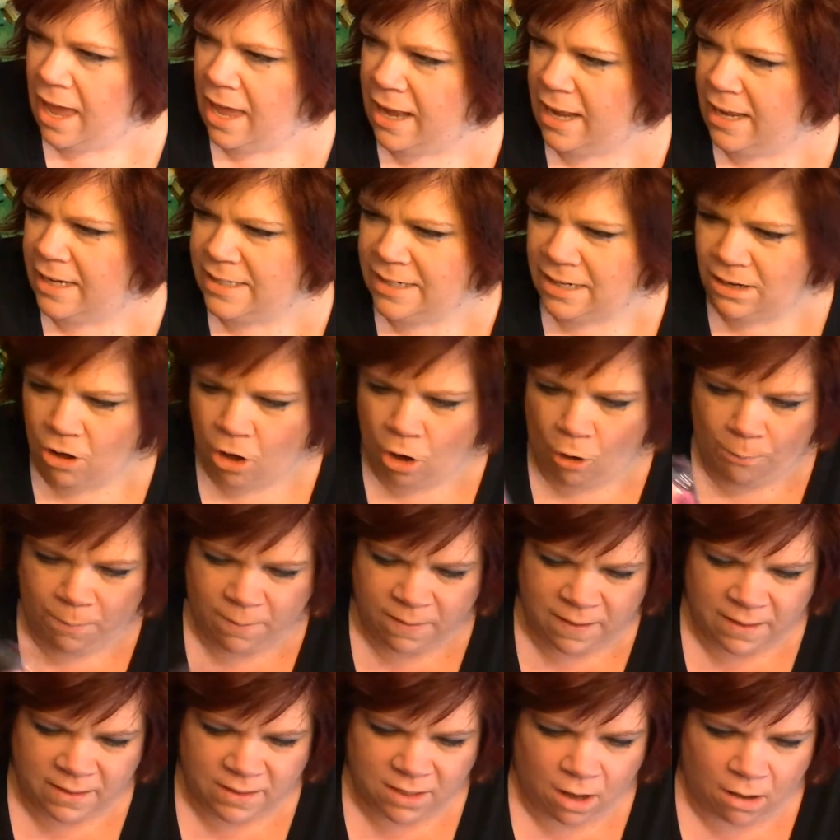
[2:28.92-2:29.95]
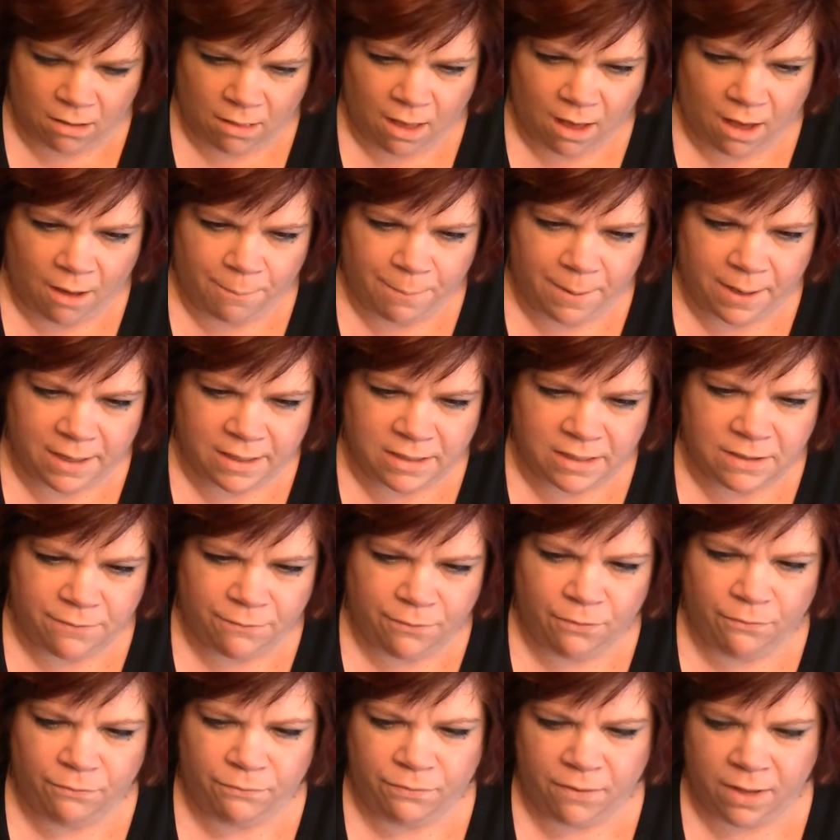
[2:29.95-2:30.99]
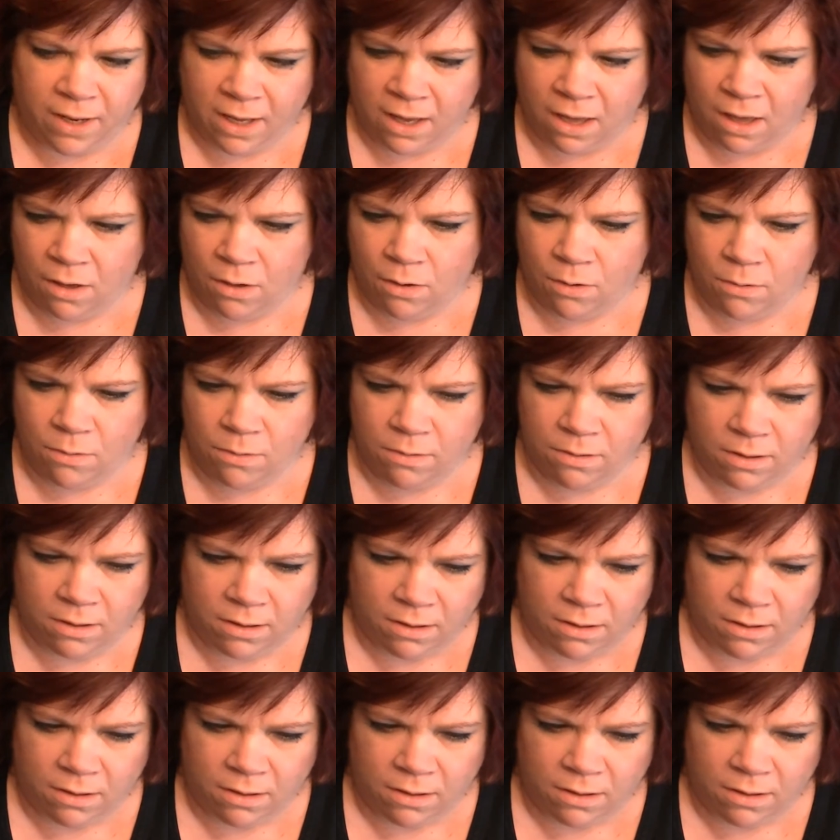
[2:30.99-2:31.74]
And I did open these all up in a different video.